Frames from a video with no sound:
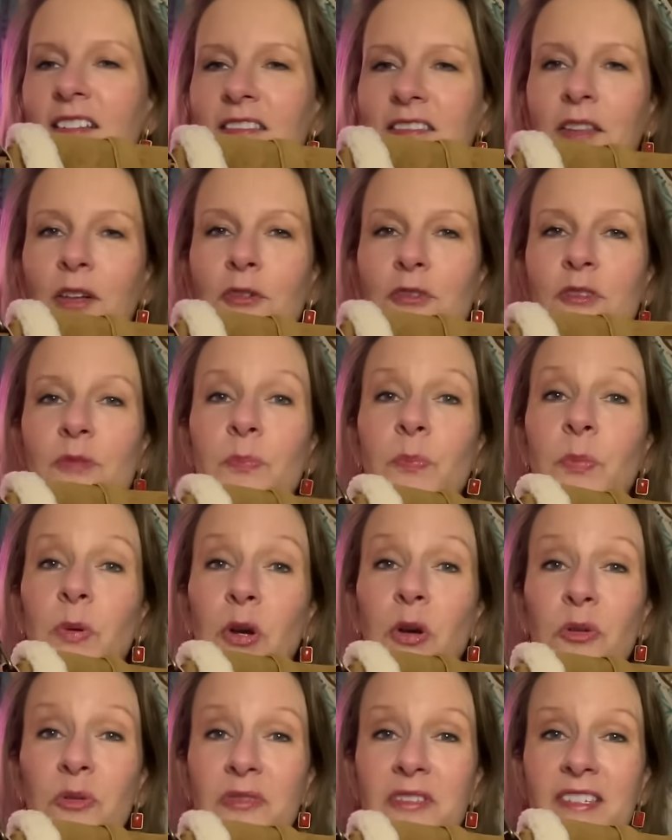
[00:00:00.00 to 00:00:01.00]
those
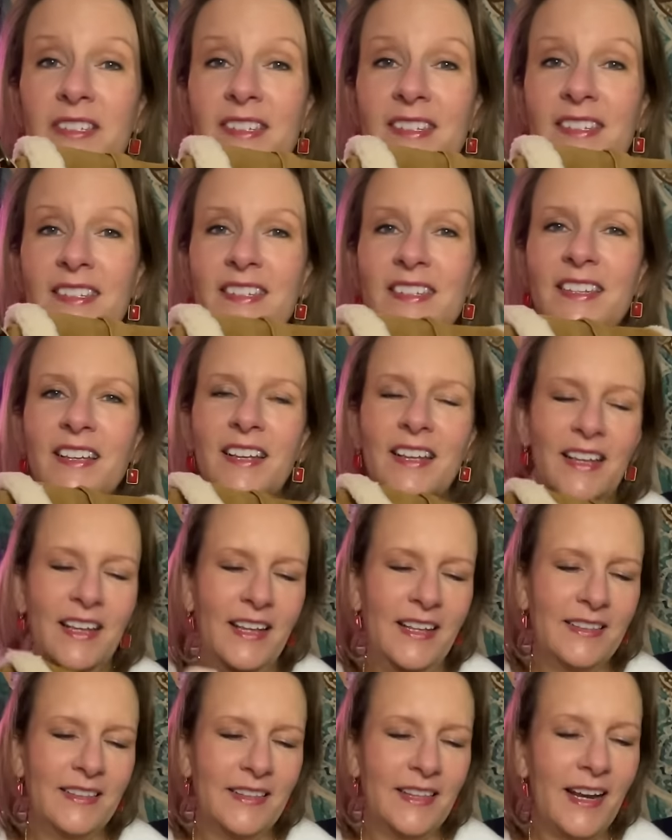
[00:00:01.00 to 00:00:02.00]
boots
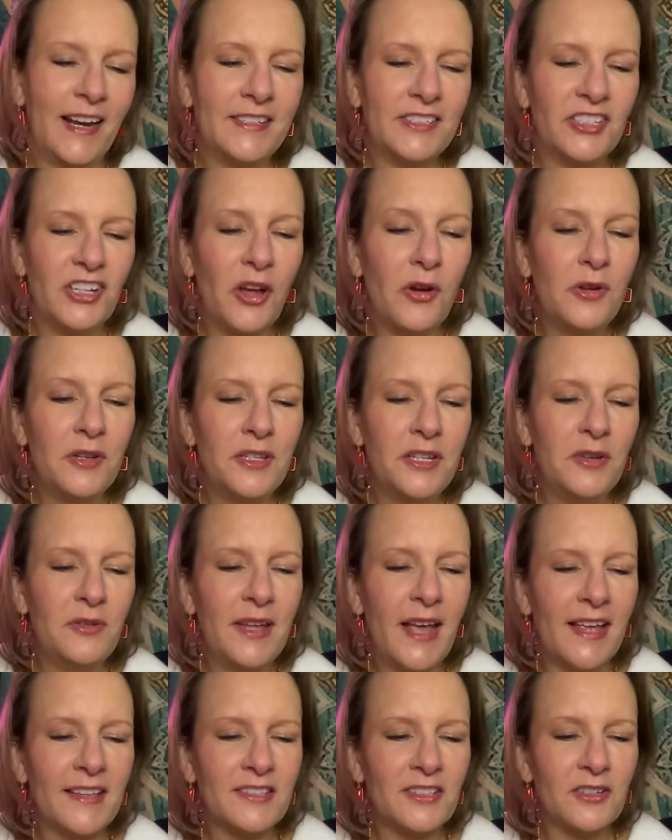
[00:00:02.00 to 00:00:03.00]
that I showed you
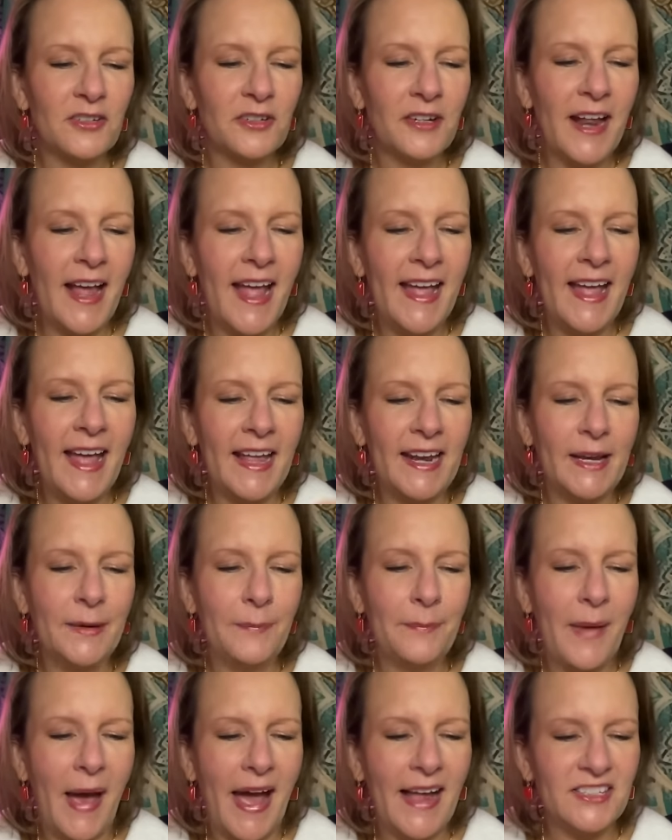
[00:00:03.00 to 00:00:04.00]
yesterday, and it
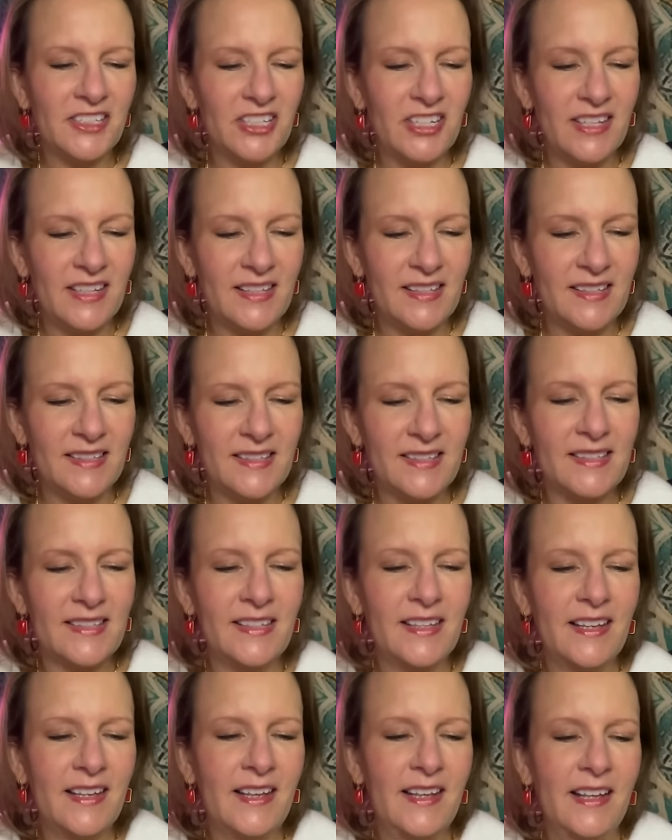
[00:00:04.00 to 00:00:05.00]
matches,